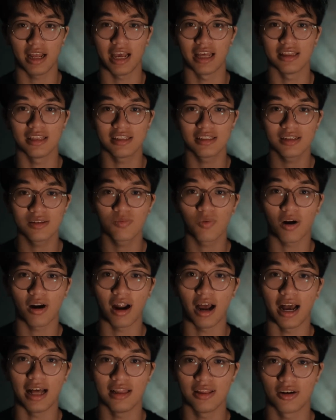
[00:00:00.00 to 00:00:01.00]
And this is
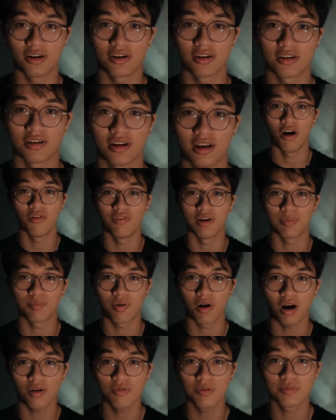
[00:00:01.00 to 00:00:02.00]
where I learned of a
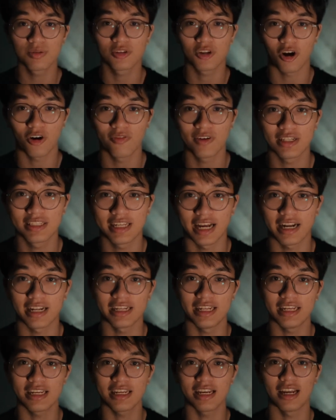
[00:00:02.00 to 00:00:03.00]
problem-solving
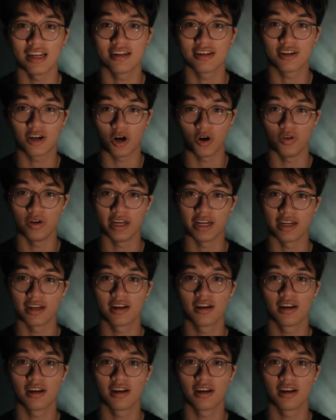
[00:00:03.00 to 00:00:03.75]
technique in coding,